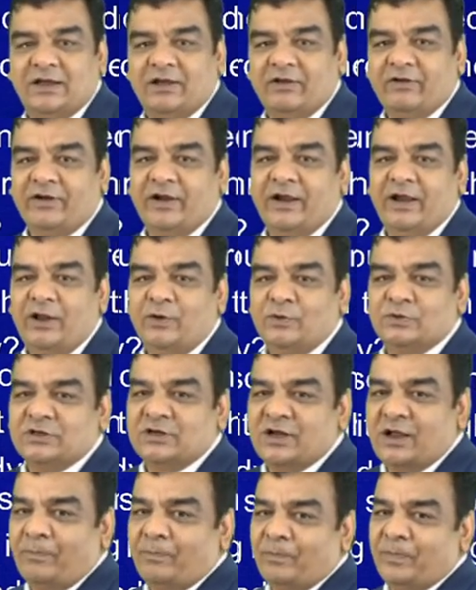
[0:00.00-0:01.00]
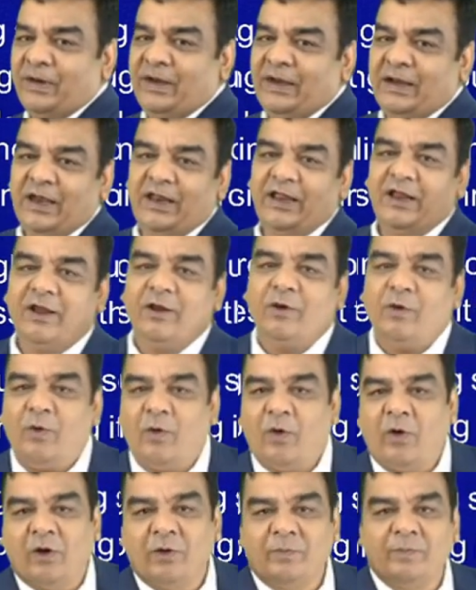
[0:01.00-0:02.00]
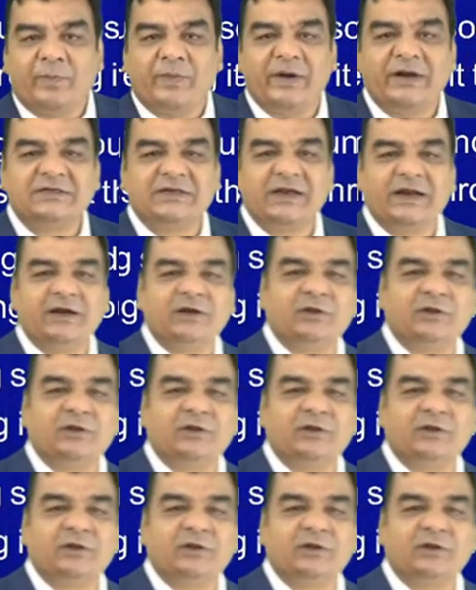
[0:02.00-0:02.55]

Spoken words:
reduced completely on pressing it